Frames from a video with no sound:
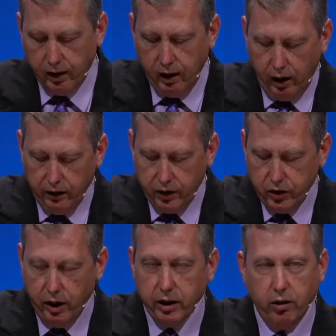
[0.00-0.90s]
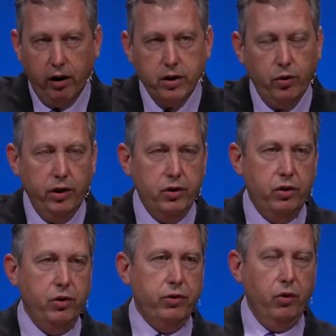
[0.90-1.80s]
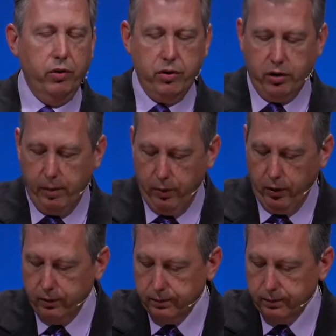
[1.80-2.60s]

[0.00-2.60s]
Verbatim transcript: On this night, Christ will institute the Lord's Supper.